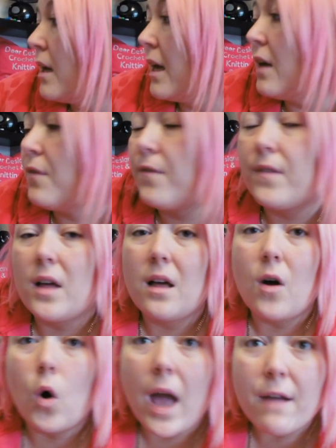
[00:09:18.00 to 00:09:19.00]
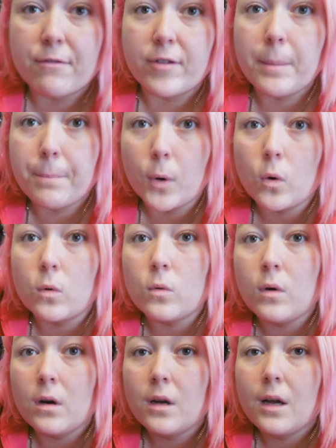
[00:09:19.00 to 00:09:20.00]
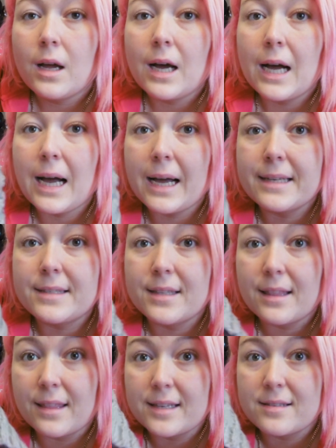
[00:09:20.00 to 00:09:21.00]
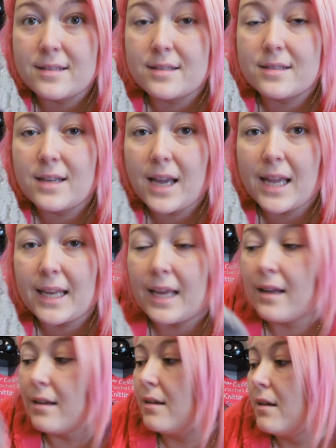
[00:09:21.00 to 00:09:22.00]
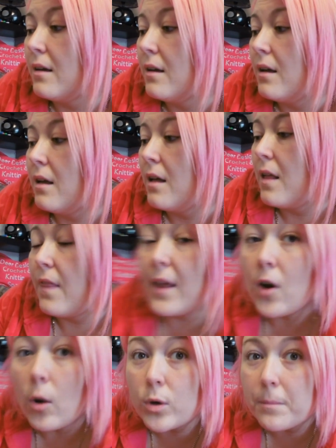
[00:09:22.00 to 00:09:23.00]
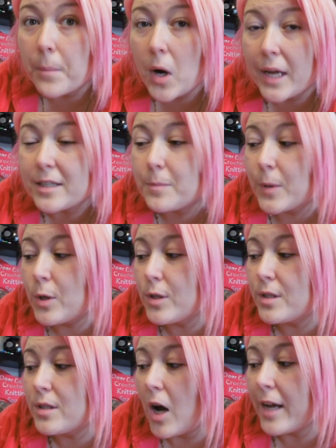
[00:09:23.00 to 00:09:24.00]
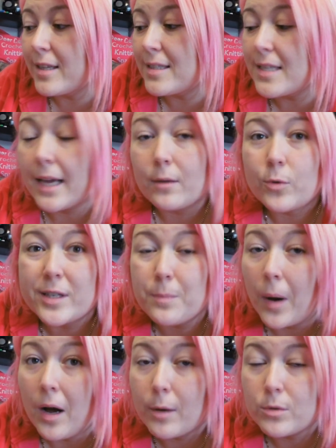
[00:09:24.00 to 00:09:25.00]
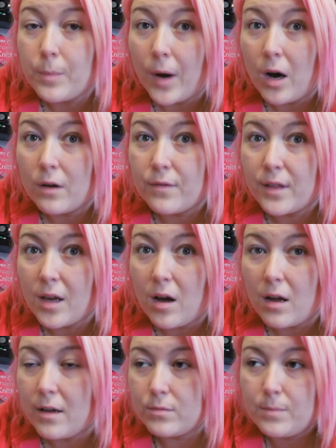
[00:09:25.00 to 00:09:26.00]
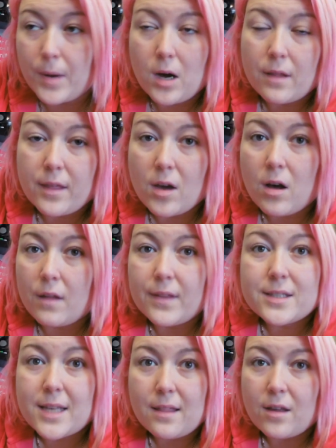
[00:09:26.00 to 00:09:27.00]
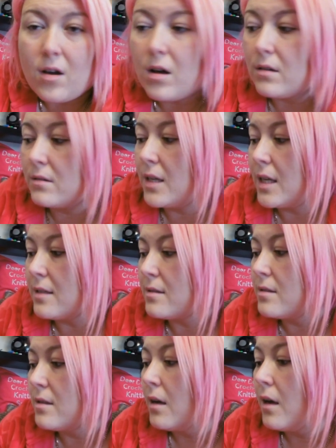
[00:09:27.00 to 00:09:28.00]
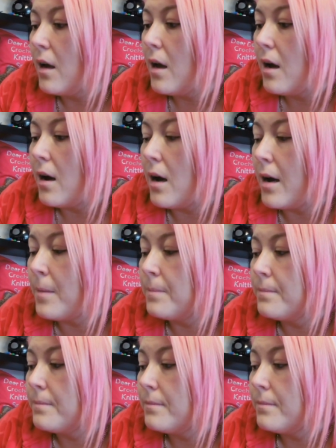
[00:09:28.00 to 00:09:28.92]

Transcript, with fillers: if every ball had this in it, then I wouldn't mind because I could say, well, it was part of the yarn. It was part of the yarn. That's how the yarn is. Um,